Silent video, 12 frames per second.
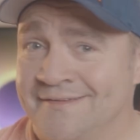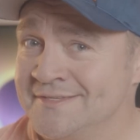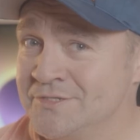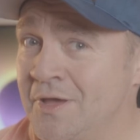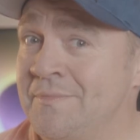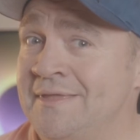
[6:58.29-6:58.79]

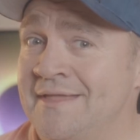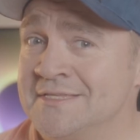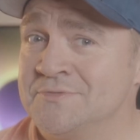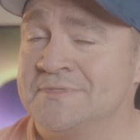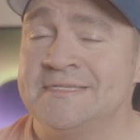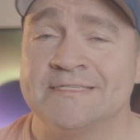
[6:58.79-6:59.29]
So I mean,
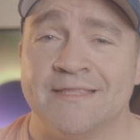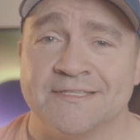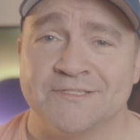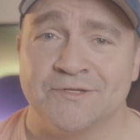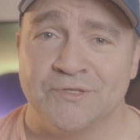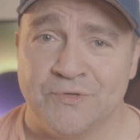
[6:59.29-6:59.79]
that's what these
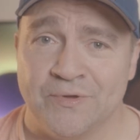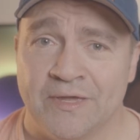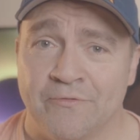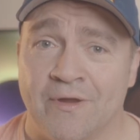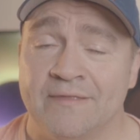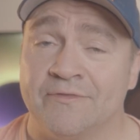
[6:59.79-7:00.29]
LUTs are
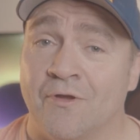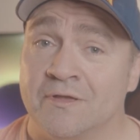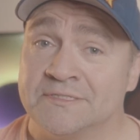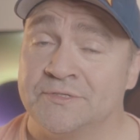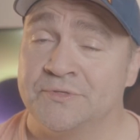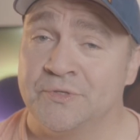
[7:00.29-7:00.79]
doing, right? They're
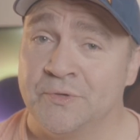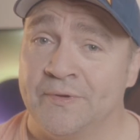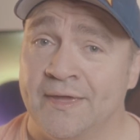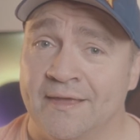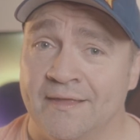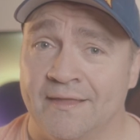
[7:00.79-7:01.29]
also doing